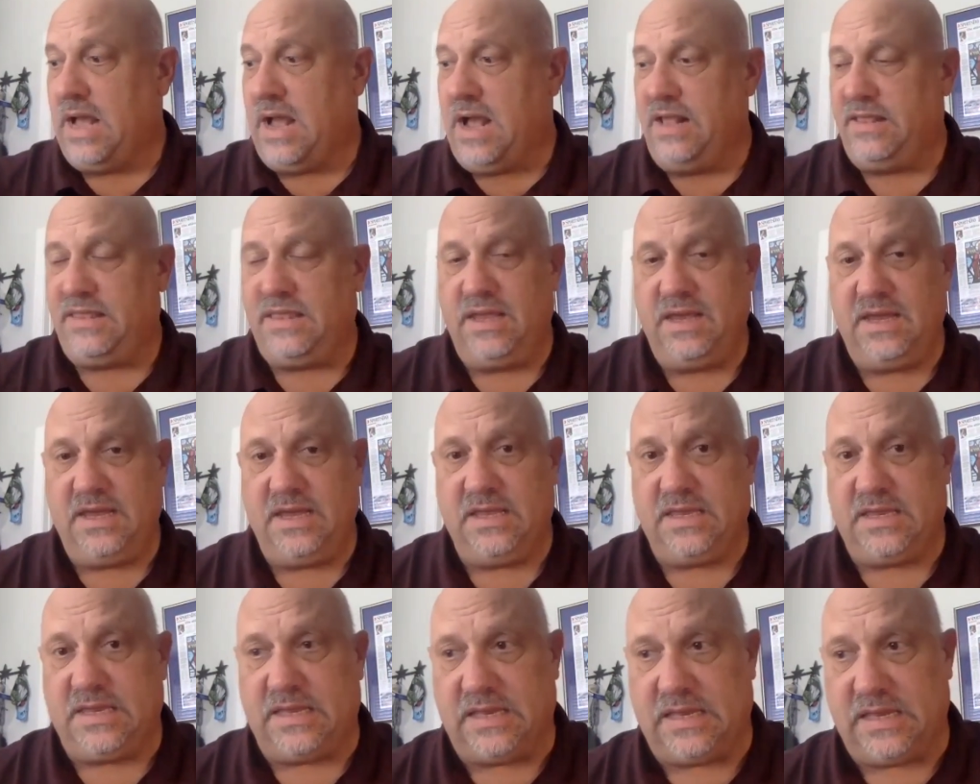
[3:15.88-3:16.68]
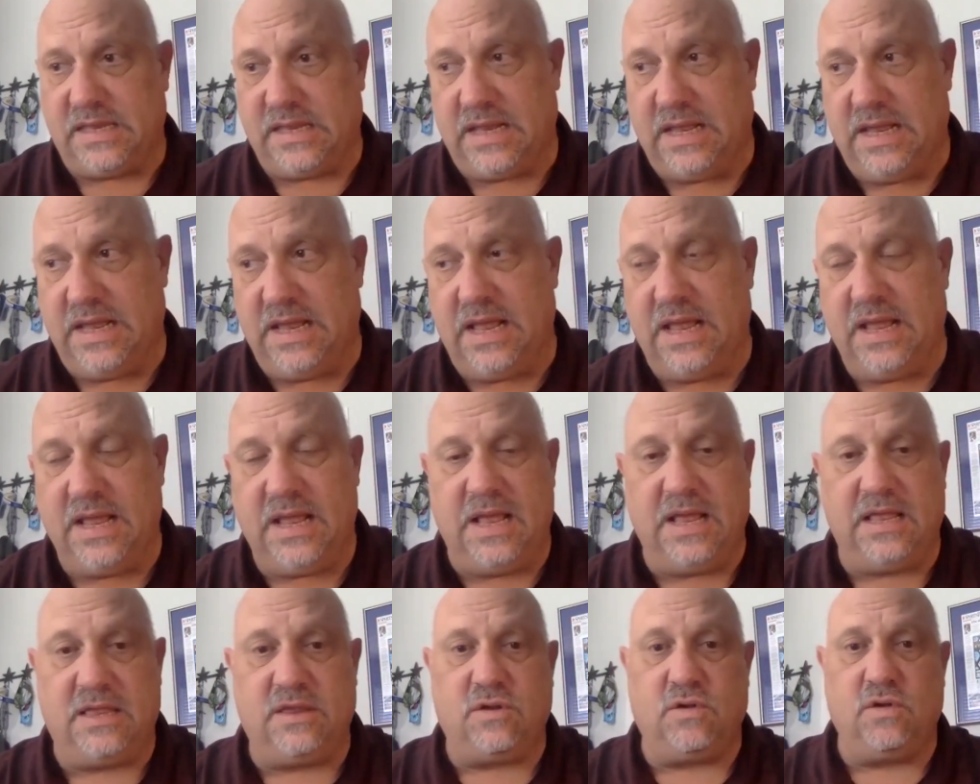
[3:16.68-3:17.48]
I think it's
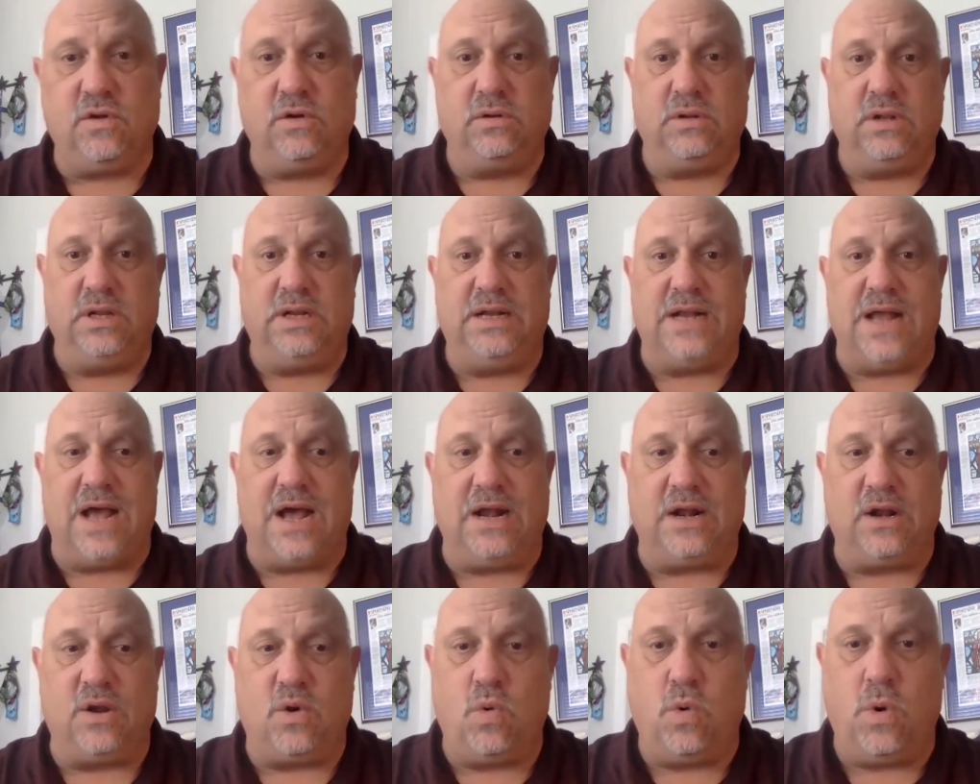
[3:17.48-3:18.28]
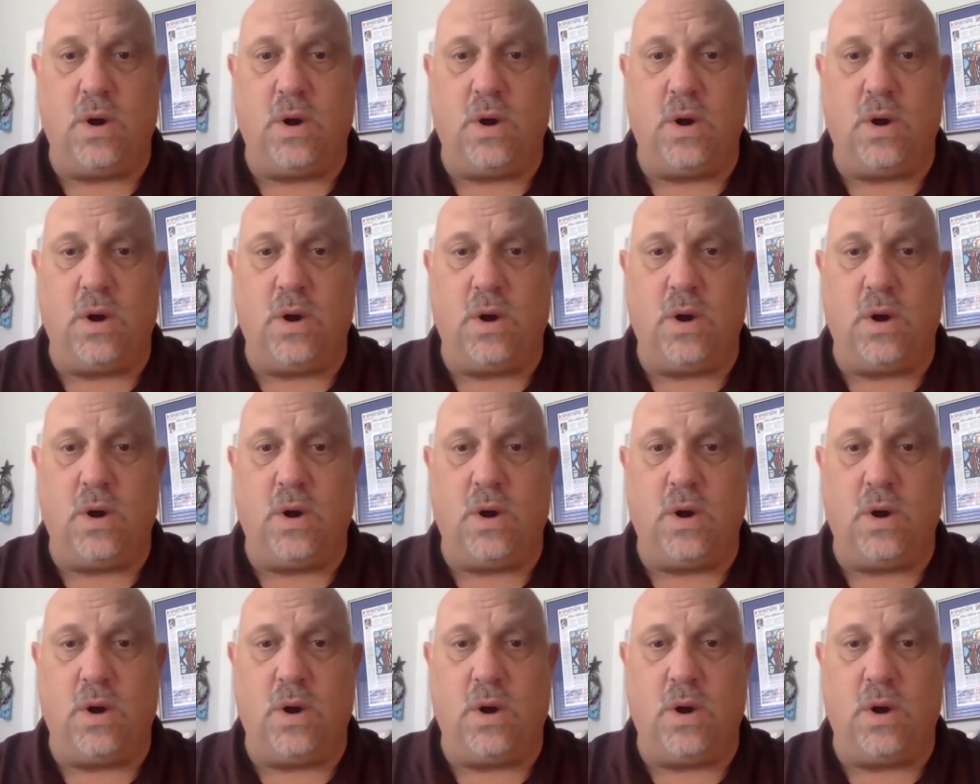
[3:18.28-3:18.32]
certainly not